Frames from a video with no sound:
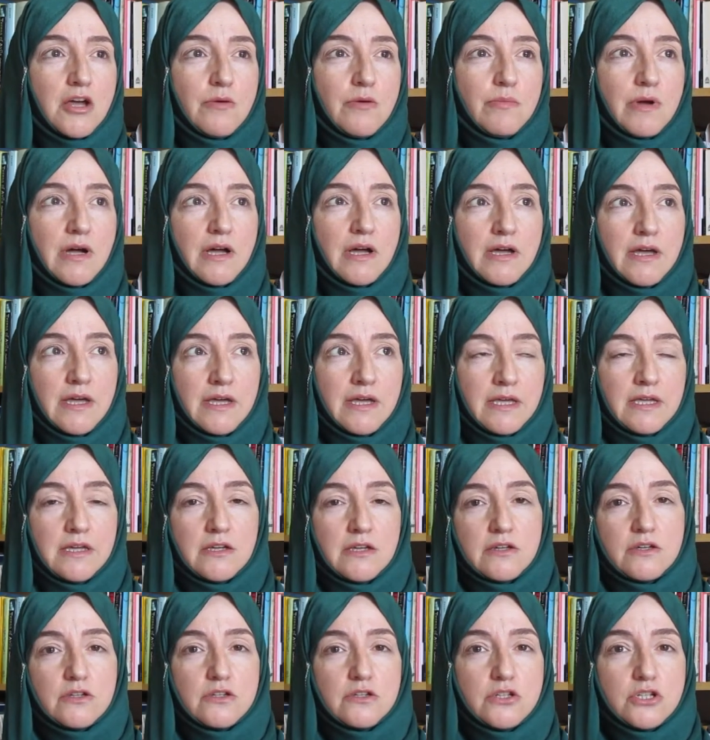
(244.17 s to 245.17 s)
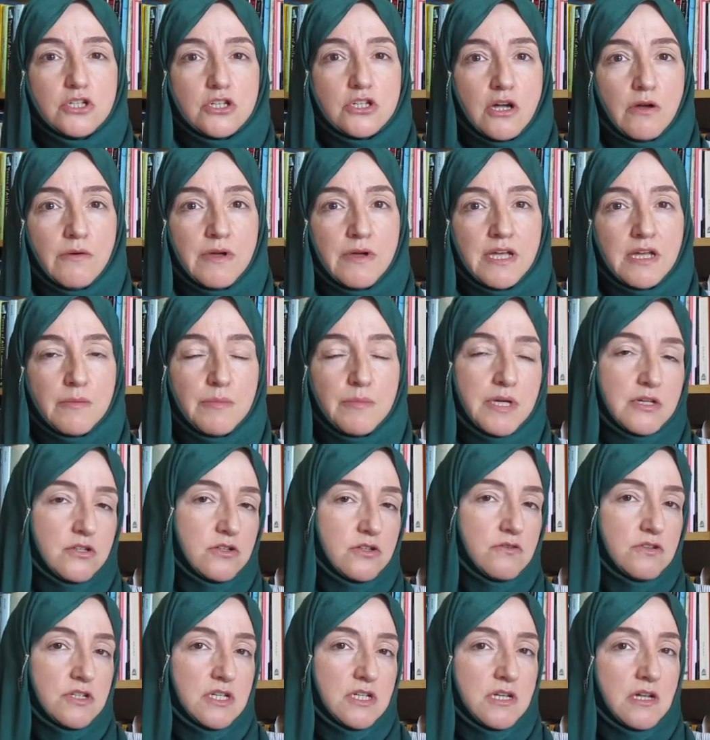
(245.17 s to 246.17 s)
by showing a
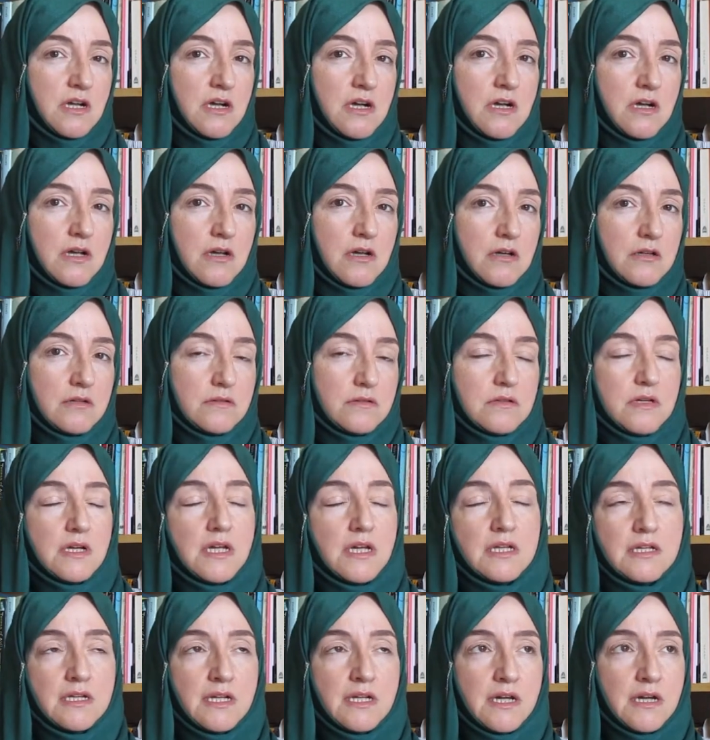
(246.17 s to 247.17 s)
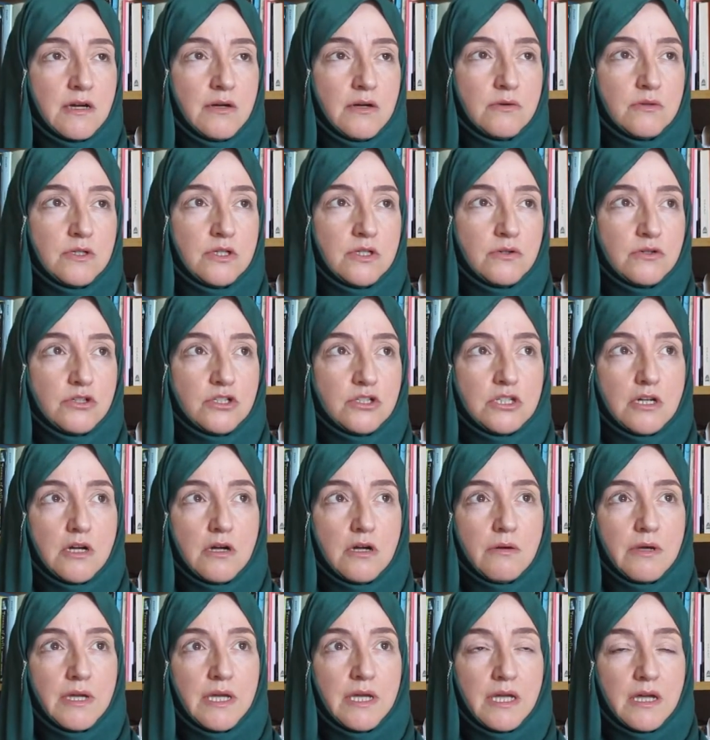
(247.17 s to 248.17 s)
picture of Chicago, and now you're
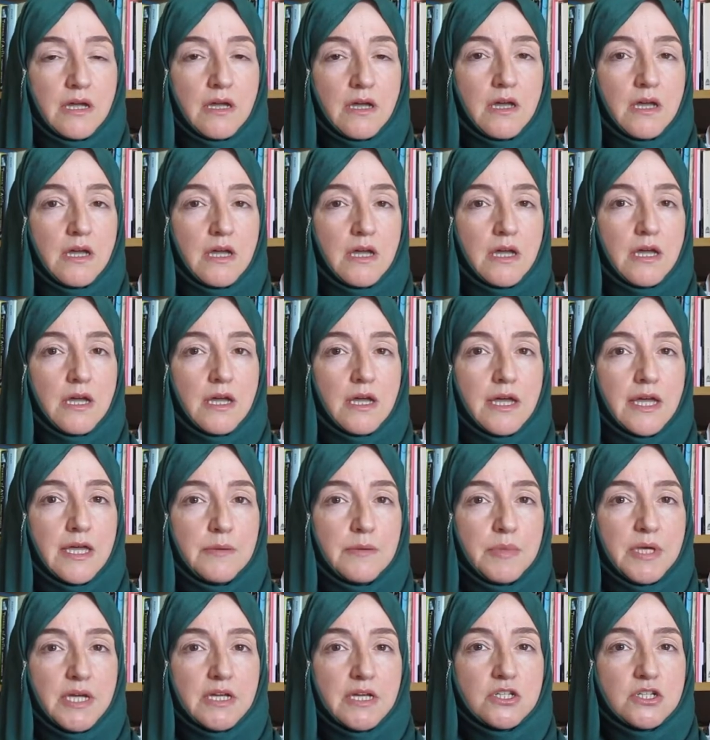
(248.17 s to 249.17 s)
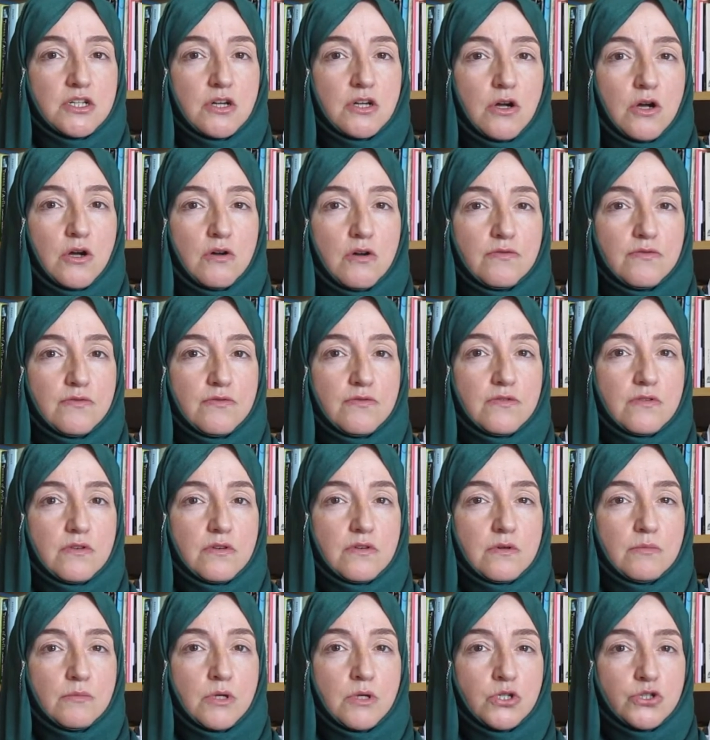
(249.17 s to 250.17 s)
showing a picture of
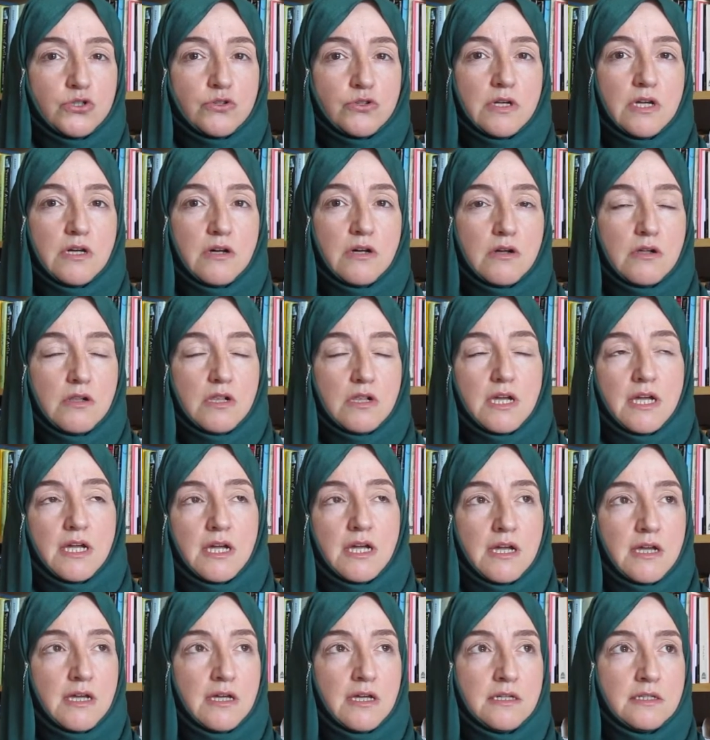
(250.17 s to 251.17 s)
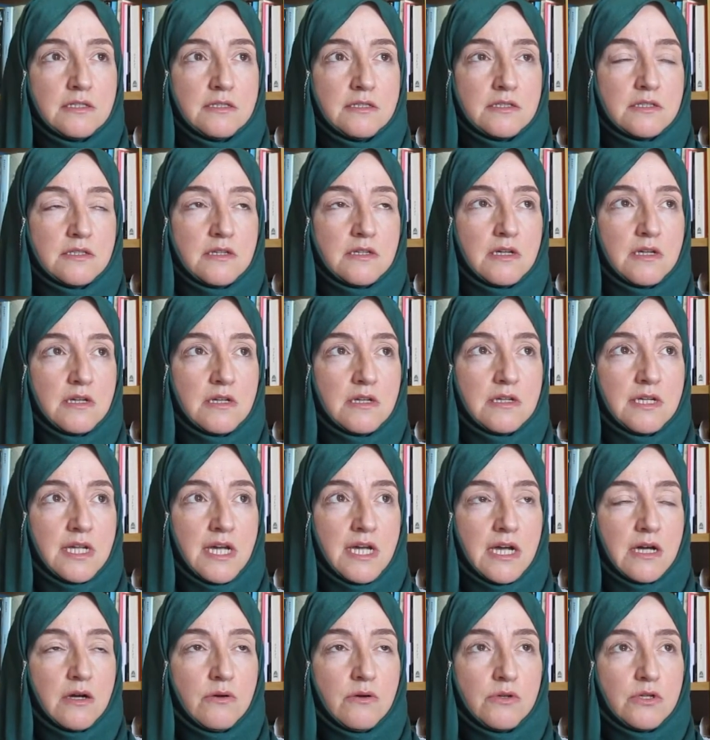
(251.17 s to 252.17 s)
Montreal, and
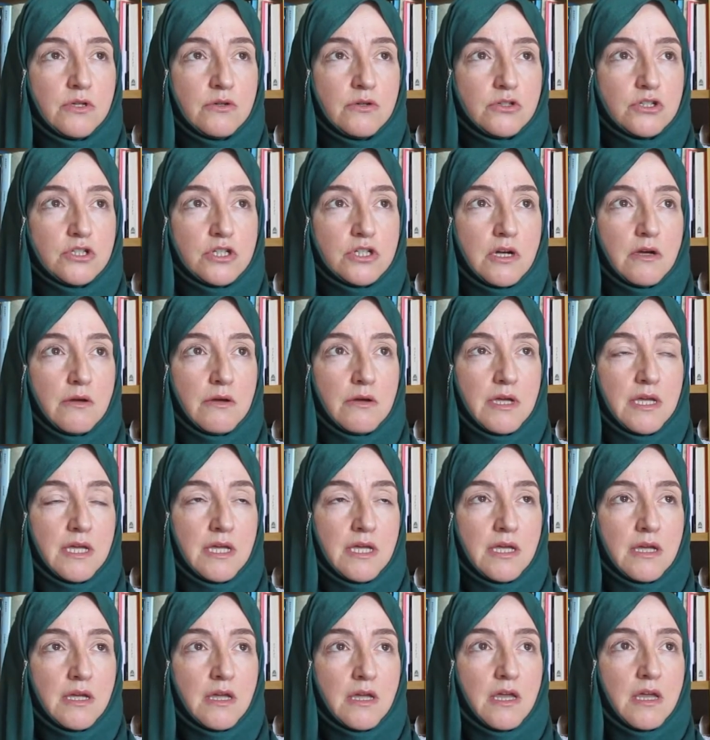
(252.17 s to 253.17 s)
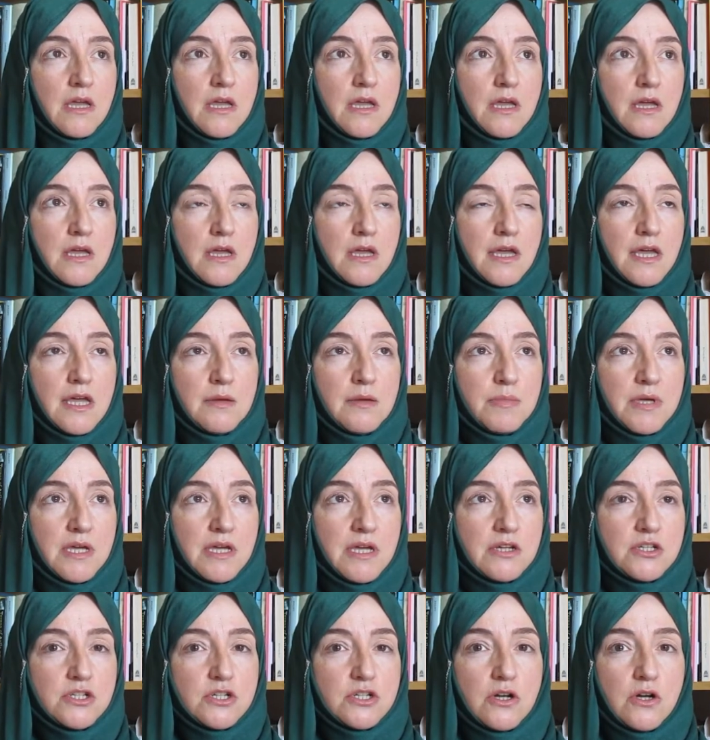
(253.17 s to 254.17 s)
now you're showing a
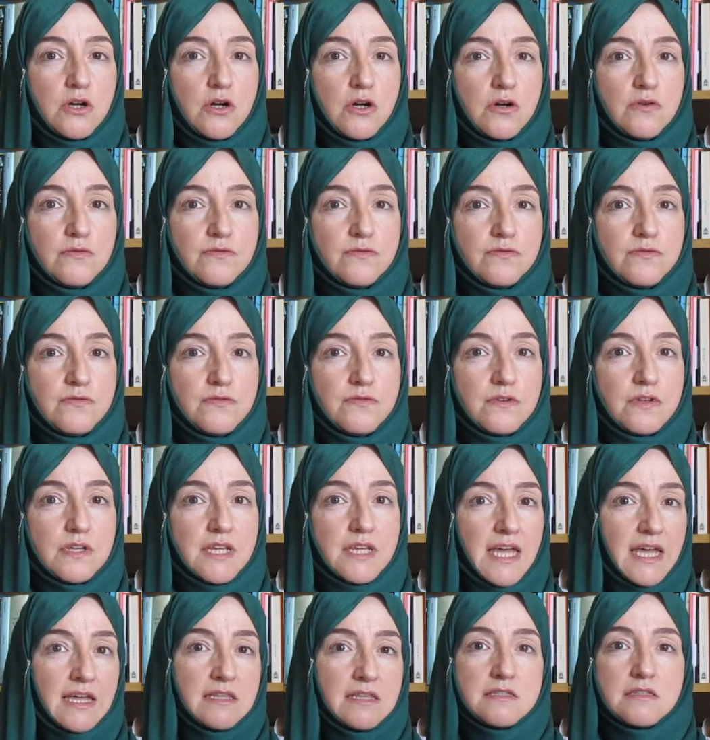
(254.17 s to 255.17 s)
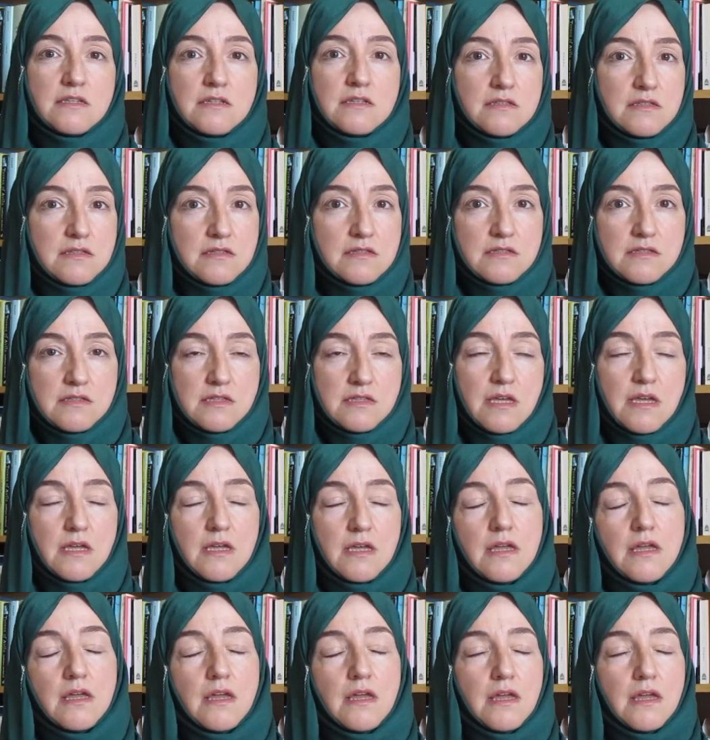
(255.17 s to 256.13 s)
picture of Kansas, say,